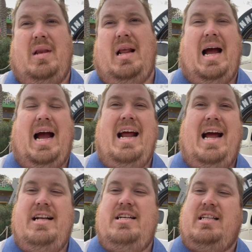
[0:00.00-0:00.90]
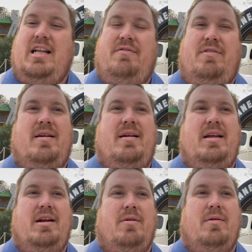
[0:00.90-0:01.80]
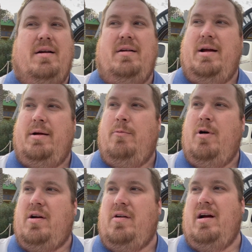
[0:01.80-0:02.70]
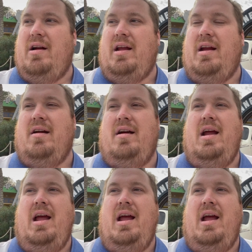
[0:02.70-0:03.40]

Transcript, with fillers: I just love, you know, I walk around here